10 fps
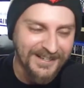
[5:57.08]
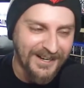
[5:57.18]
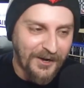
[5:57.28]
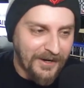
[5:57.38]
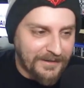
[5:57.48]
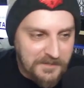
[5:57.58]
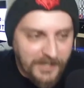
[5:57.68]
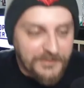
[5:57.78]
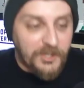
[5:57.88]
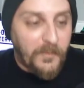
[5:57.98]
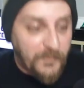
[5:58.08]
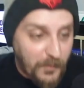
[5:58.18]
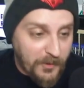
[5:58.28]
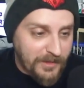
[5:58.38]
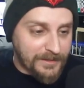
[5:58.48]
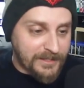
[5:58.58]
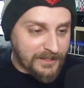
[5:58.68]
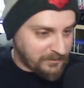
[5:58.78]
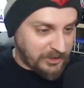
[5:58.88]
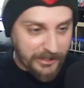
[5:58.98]
All right. So for
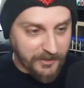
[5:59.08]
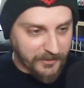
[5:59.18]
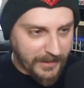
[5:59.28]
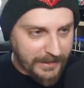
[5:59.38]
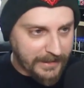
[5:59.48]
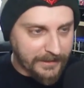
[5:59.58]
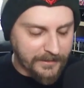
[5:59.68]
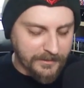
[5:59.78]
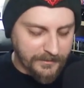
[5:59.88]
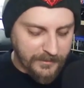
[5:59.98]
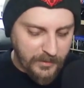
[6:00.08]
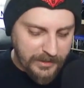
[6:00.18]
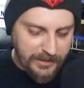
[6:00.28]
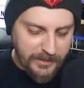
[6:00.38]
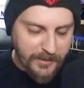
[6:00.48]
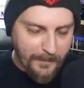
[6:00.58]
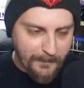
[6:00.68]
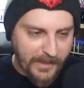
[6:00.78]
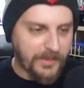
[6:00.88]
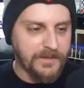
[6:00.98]
this tier ranking, the
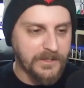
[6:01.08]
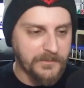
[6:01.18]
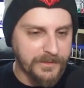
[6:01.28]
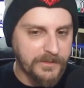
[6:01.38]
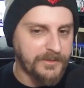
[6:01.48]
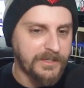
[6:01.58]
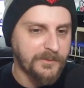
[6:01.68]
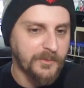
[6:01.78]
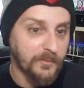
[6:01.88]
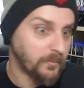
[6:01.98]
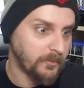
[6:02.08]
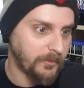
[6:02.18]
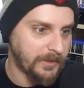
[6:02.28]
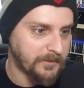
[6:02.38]
method that we're using, or the rule that